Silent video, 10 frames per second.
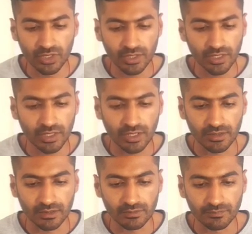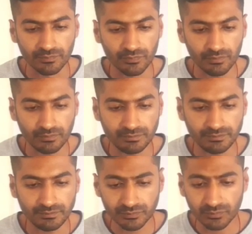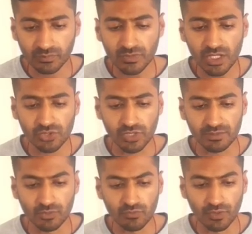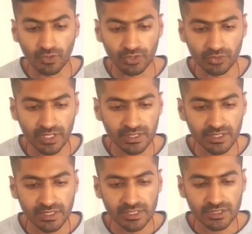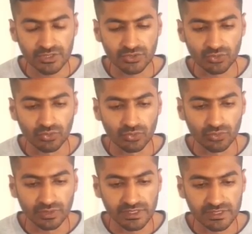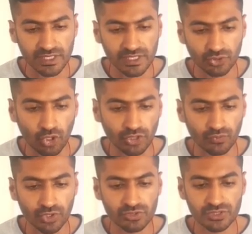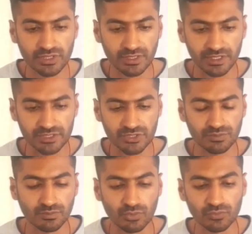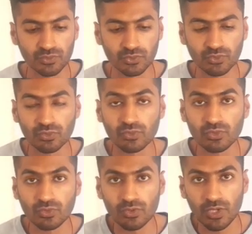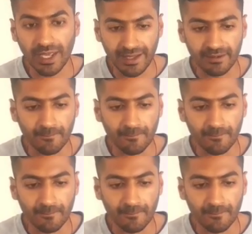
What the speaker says: uh, you can move forward. Okay, so this is how not works. Let's move to and.